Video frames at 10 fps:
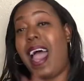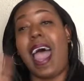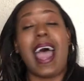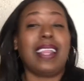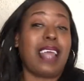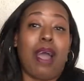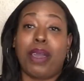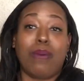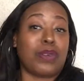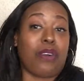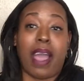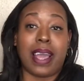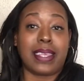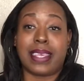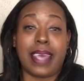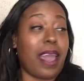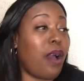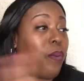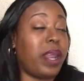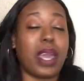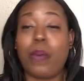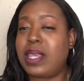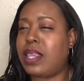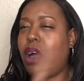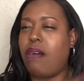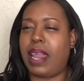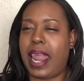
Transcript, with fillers: I thought he was crazy as hell when he wasn't on the